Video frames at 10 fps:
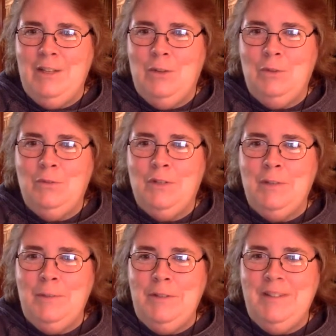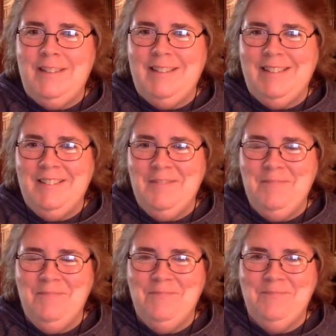the old farmers,
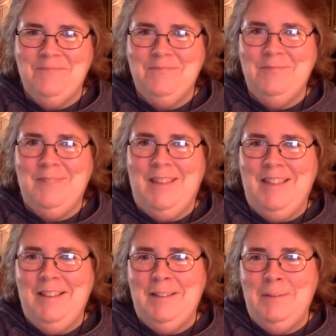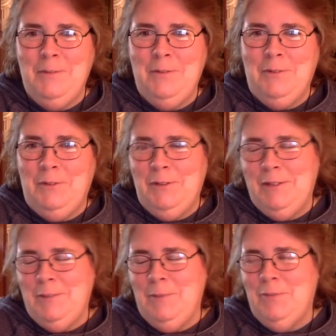I think some of you have heard
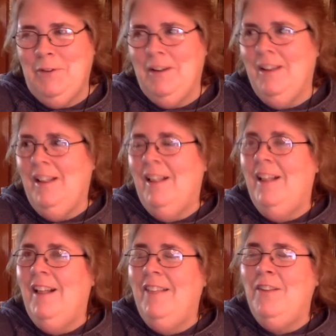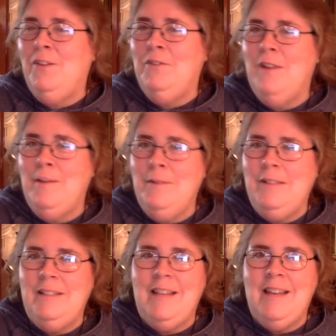this before. The old
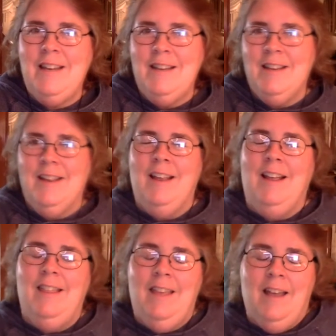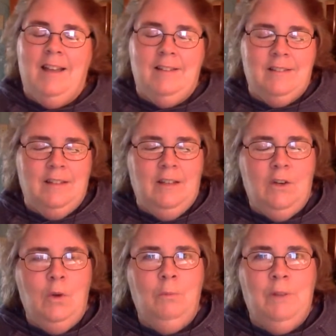farmers said that you
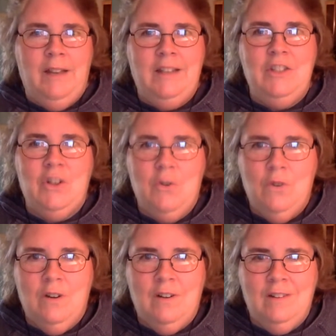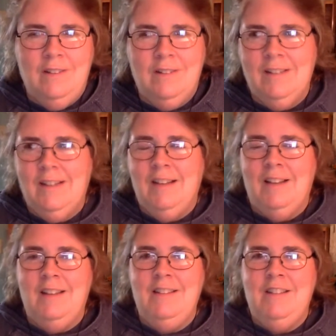don't plant your corn
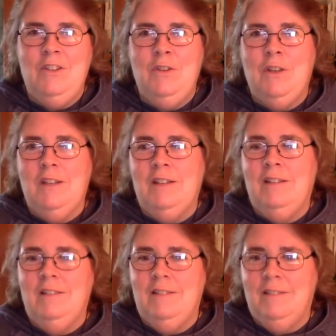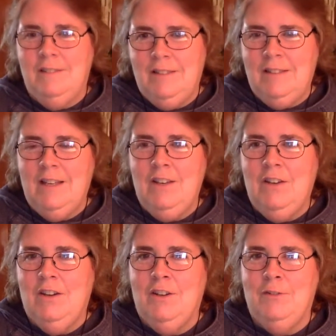until you can sit
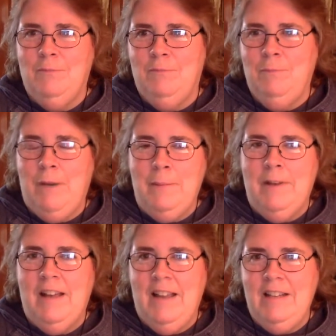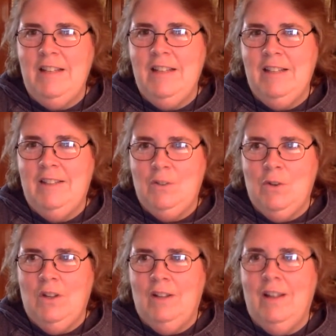your bare behind in the
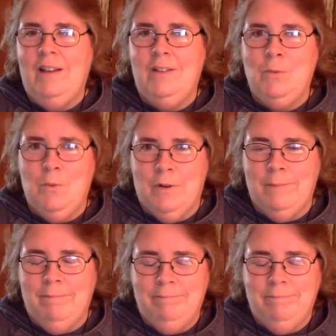soil and it's warm.